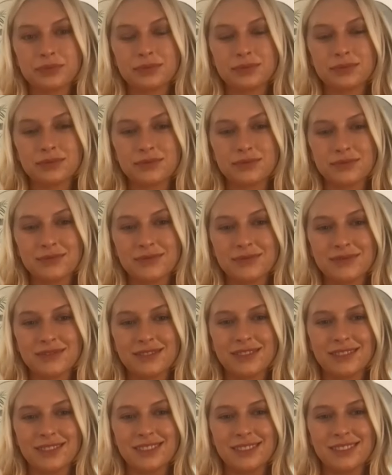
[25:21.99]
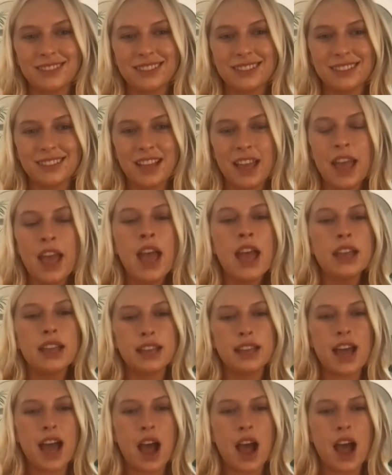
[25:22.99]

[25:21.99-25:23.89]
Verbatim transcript: There's nothing to do. yeah,